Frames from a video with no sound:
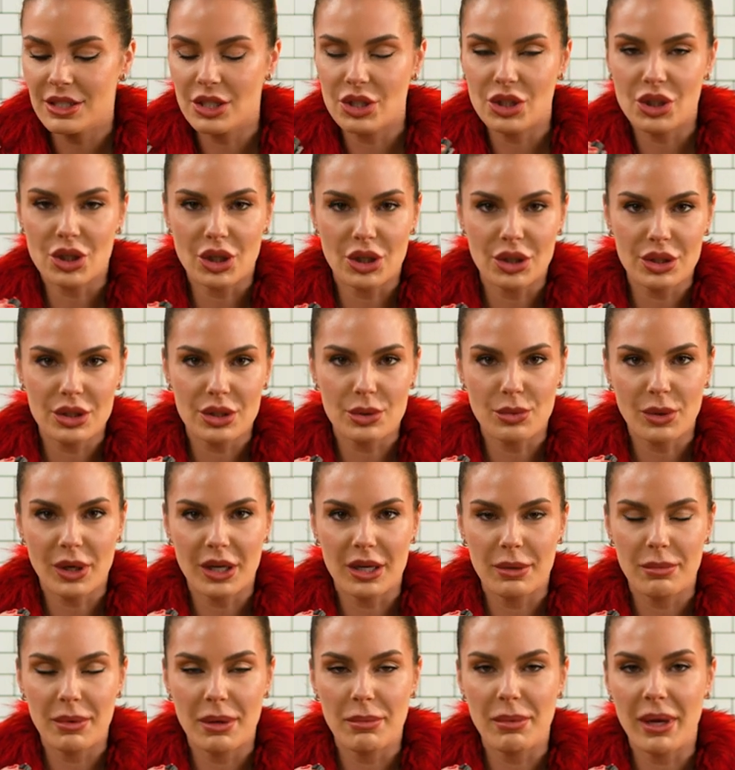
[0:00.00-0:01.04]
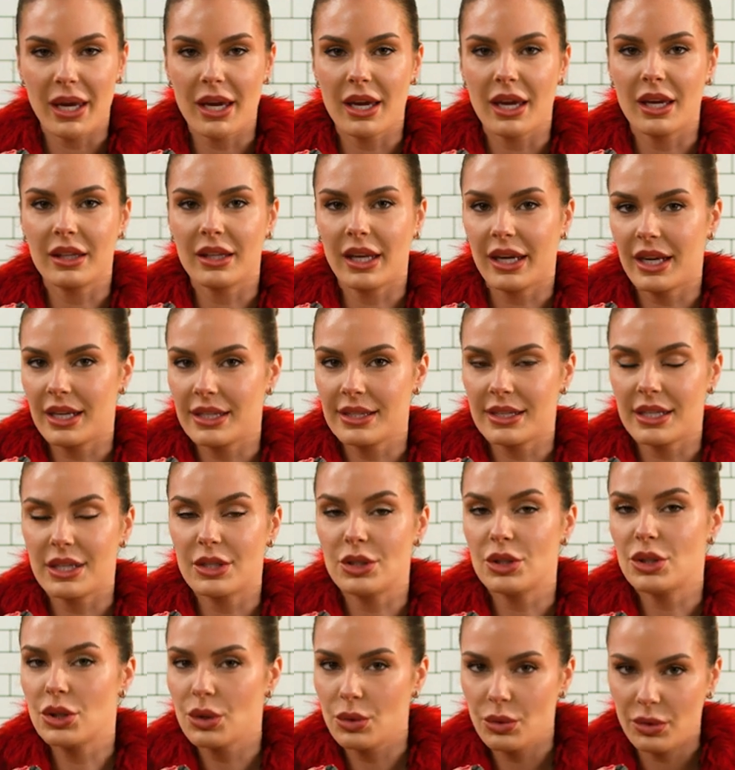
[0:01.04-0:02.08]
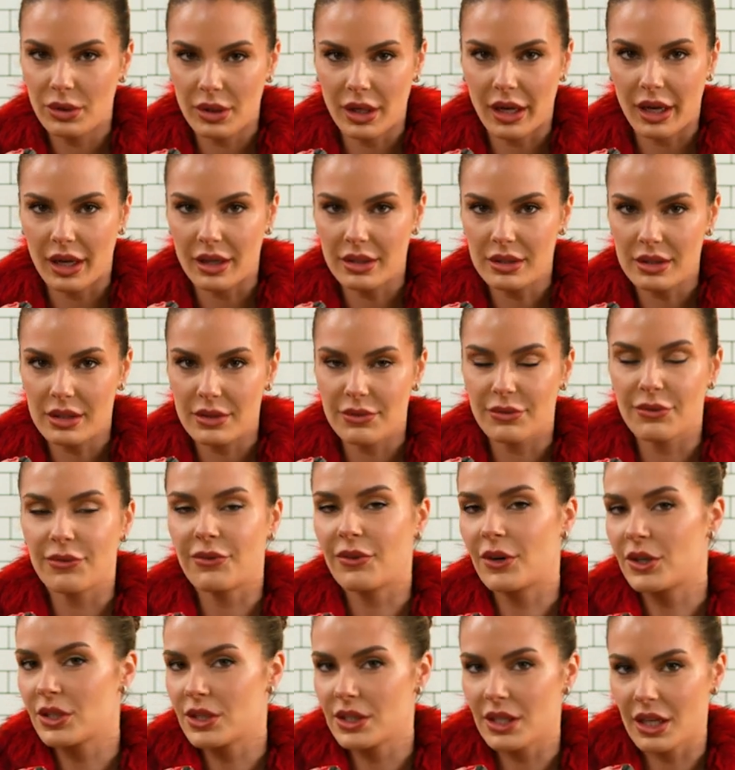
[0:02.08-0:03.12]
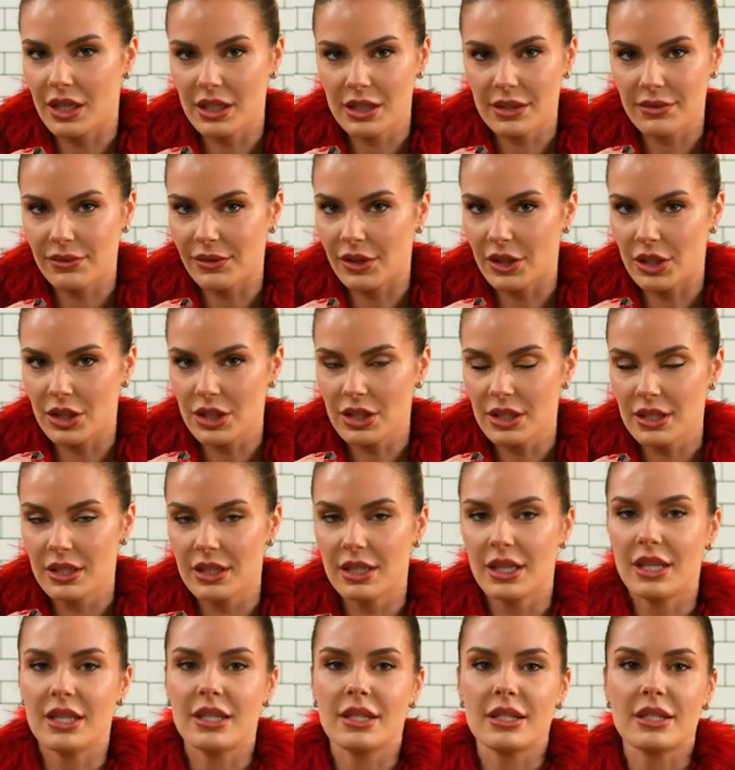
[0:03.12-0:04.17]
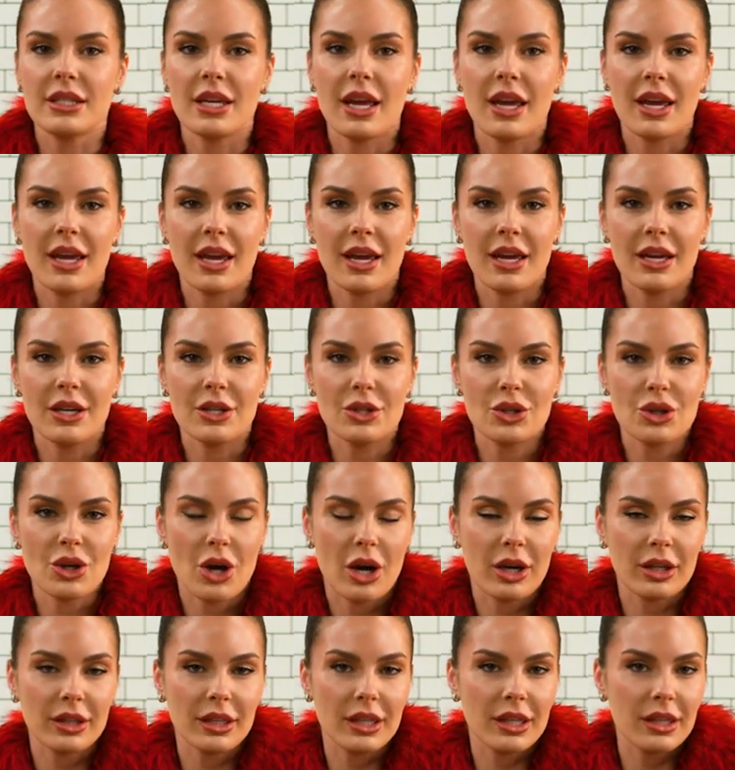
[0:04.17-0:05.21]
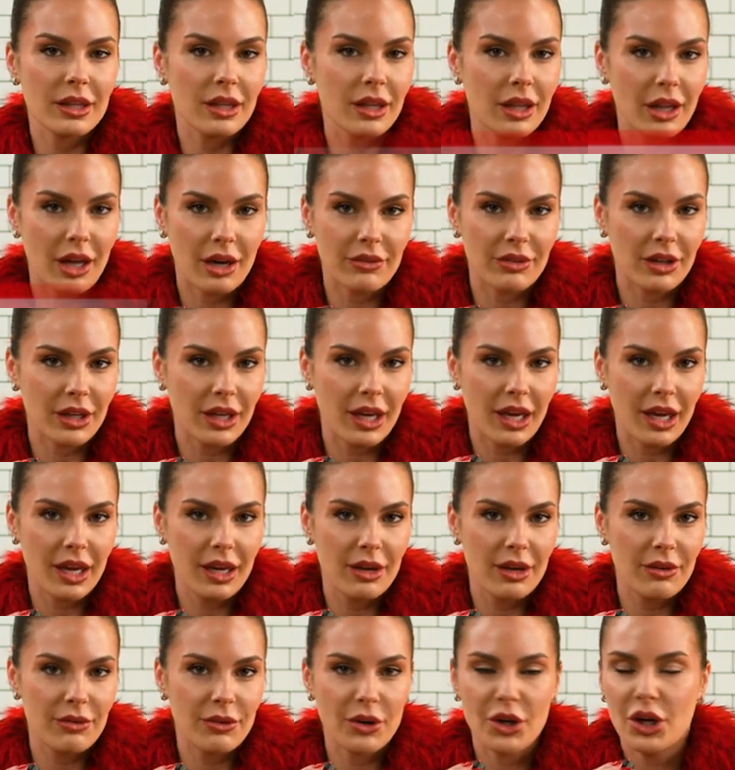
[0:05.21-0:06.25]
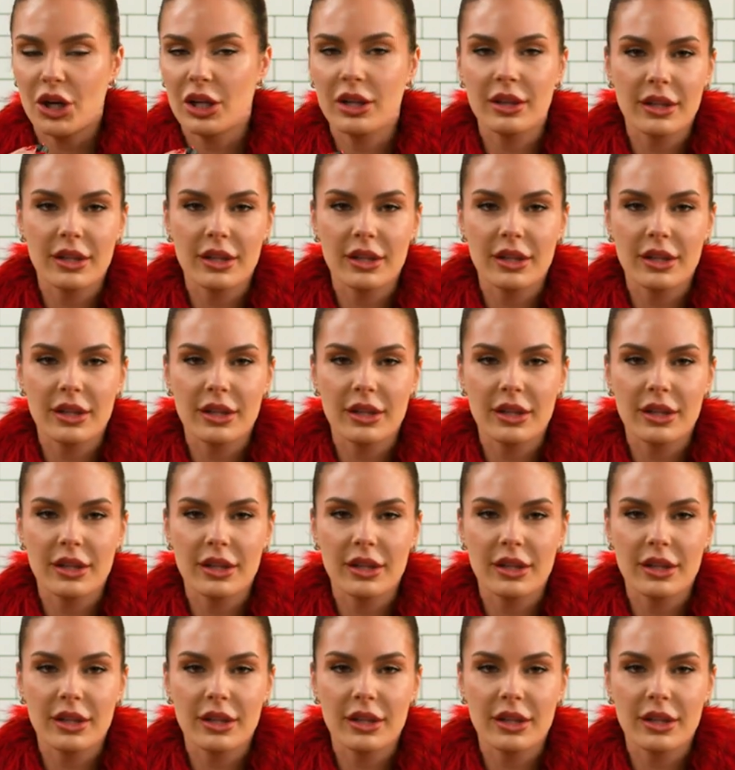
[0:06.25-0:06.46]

desserts, we're gonna be making, like I said, 2 things. First things first is a chocolate lava cake for your